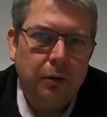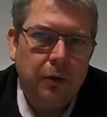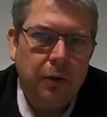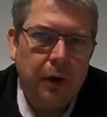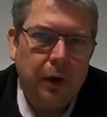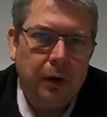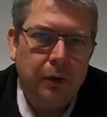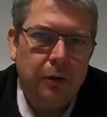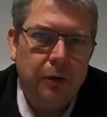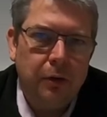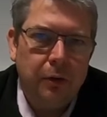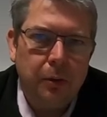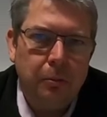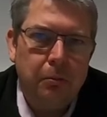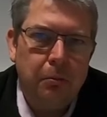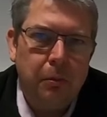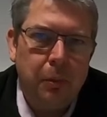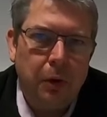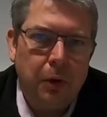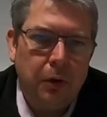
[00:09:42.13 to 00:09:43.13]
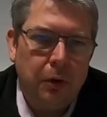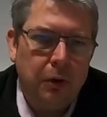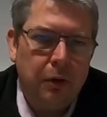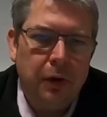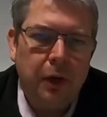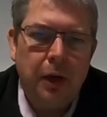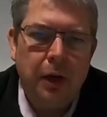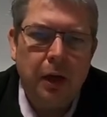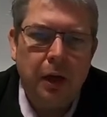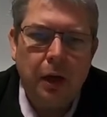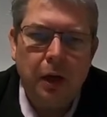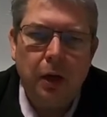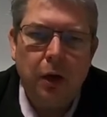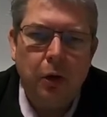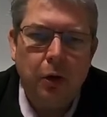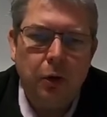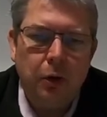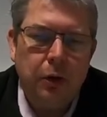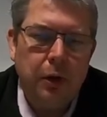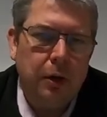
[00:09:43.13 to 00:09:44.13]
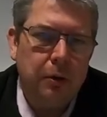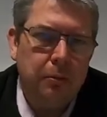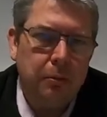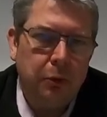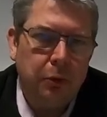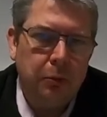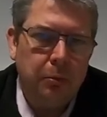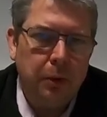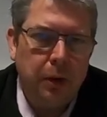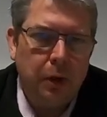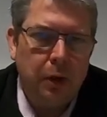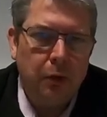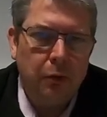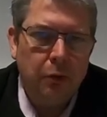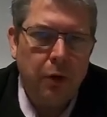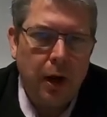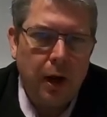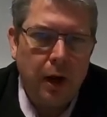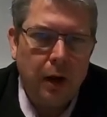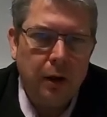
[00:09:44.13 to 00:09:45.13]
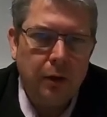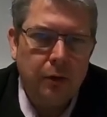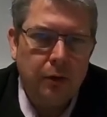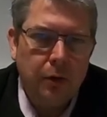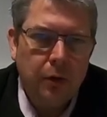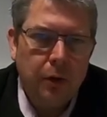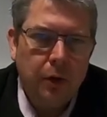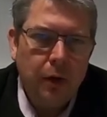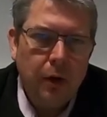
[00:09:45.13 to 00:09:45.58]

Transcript: that number thinking, oh, that must be correct,